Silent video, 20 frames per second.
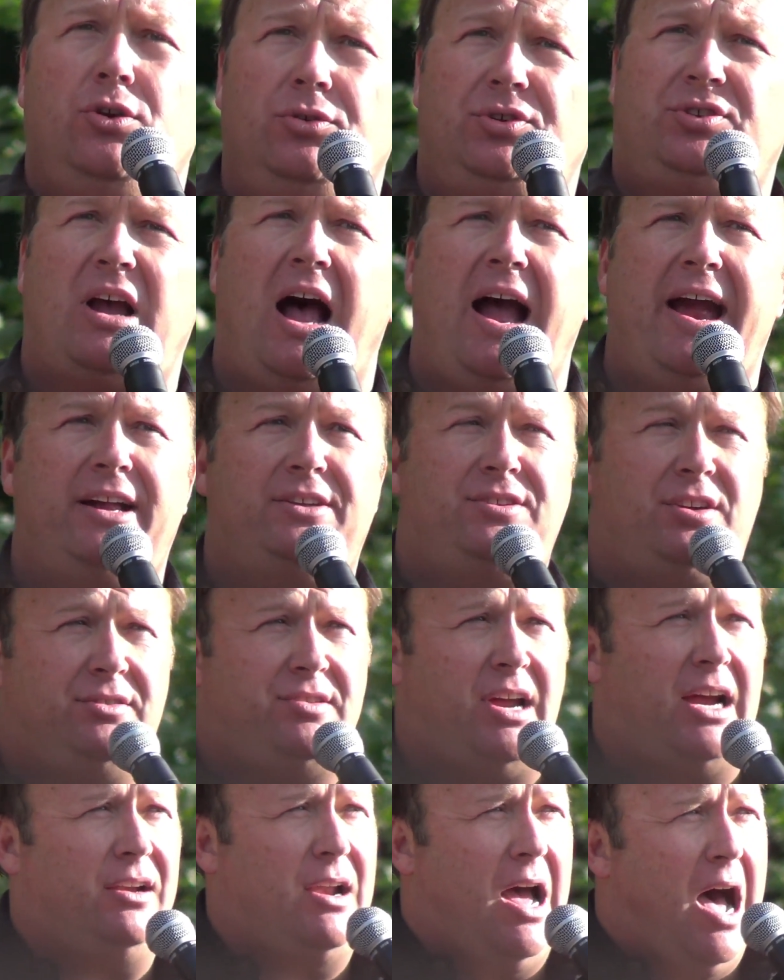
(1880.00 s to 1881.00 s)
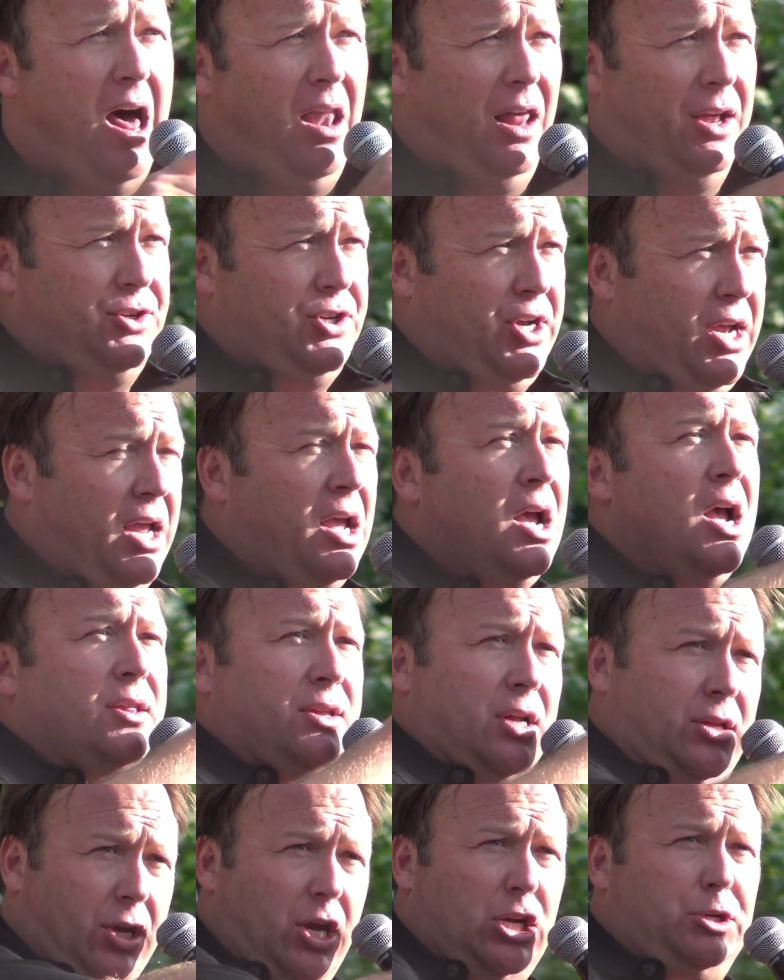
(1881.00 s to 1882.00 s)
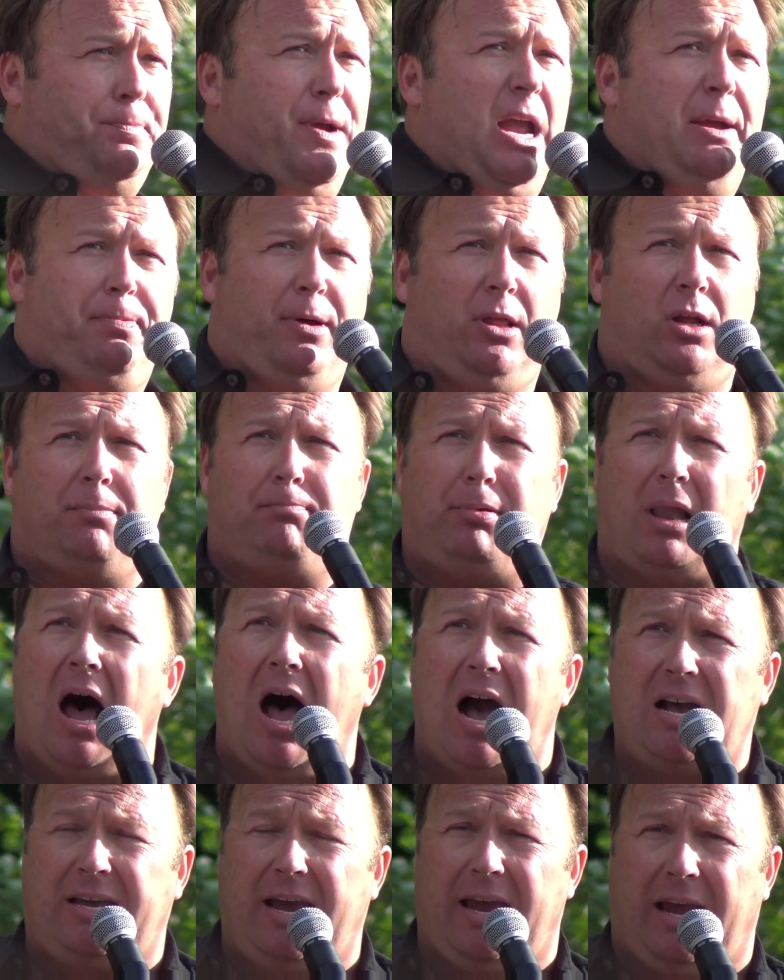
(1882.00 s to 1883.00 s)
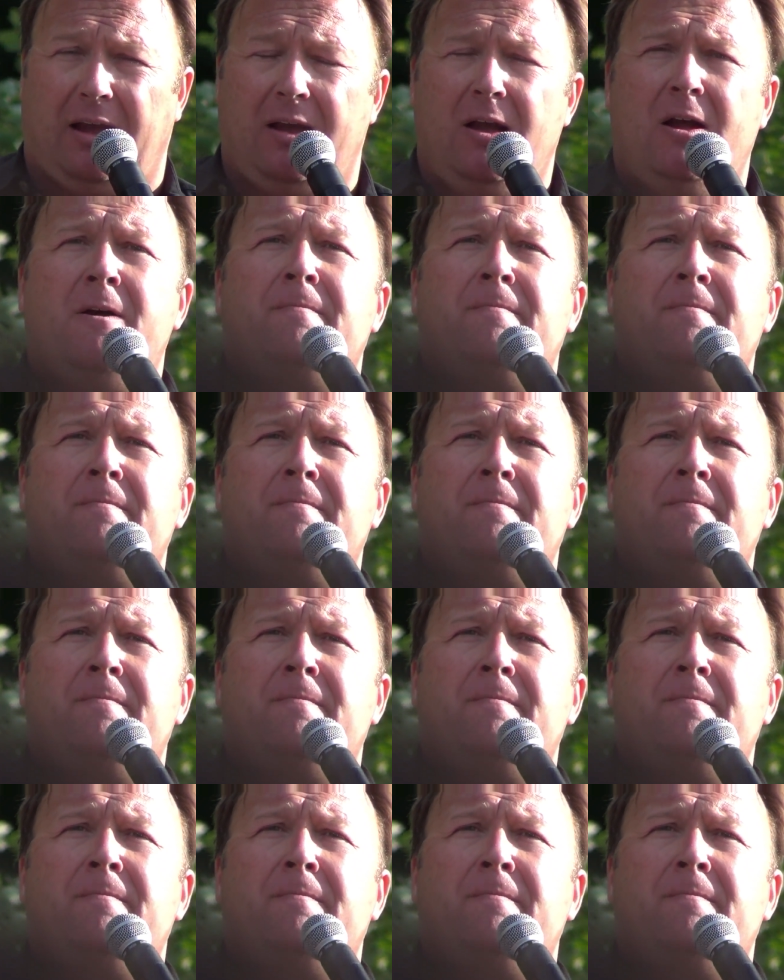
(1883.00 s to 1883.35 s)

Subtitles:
new science and technology that these people are blocking.